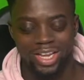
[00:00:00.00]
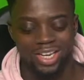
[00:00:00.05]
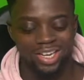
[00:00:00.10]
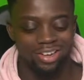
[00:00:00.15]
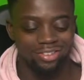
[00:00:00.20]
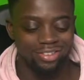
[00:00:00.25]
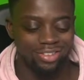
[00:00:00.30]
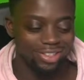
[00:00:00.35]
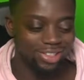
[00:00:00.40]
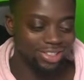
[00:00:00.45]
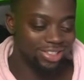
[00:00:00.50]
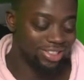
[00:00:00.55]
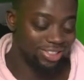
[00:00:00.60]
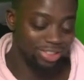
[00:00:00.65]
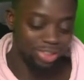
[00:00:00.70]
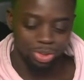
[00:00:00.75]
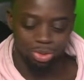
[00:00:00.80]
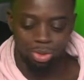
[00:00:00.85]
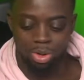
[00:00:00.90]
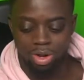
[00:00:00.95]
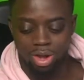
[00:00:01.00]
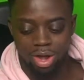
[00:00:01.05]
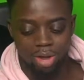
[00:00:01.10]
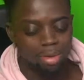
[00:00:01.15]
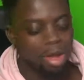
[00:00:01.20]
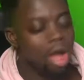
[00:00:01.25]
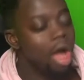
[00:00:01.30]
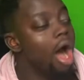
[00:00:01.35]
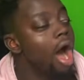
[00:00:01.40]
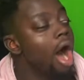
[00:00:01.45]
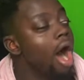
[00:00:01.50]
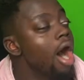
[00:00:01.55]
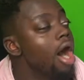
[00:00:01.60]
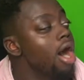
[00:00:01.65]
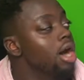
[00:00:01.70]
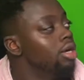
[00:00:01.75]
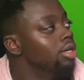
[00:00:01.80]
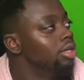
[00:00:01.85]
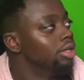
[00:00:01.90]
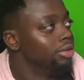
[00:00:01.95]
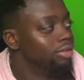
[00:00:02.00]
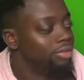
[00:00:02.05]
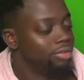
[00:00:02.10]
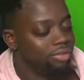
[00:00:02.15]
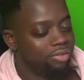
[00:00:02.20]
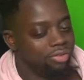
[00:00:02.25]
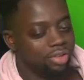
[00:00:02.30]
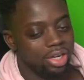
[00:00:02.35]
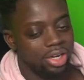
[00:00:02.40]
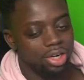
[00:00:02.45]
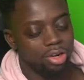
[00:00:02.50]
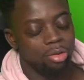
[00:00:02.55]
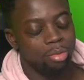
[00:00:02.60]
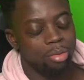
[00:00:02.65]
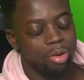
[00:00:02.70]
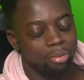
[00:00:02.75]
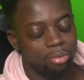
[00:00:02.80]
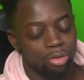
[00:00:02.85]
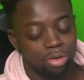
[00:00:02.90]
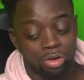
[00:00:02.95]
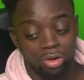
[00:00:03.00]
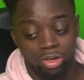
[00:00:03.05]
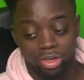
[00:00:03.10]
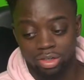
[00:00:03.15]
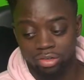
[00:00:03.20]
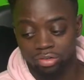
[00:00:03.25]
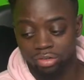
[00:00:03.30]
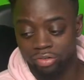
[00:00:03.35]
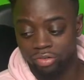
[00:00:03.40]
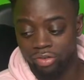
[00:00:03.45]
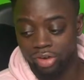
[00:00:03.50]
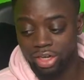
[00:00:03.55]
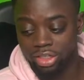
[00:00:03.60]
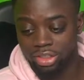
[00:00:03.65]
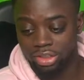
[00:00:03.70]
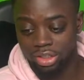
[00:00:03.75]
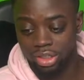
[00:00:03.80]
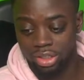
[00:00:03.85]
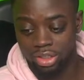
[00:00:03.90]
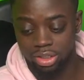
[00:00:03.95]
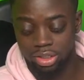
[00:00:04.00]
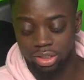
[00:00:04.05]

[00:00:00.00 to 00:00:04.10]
in the afternoon. Just woke up, feel a little bit more refreshed.